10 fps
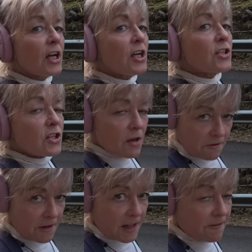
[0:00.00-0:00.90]
So don't
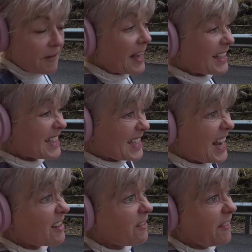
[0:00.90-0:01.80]
fear the fat.
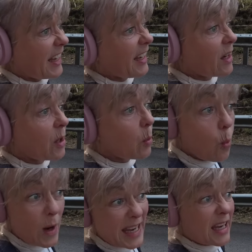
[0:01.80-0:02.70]
Instead, fear
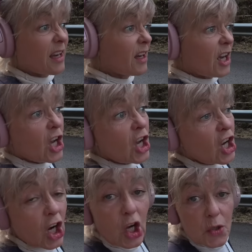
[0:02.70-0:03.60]
weak
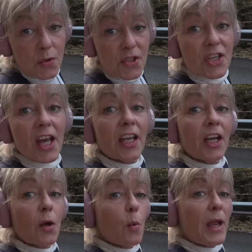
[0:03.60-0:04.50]
glutes,
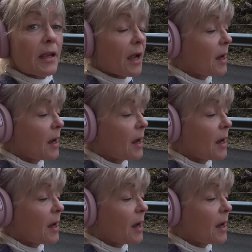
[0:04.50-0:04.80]
weak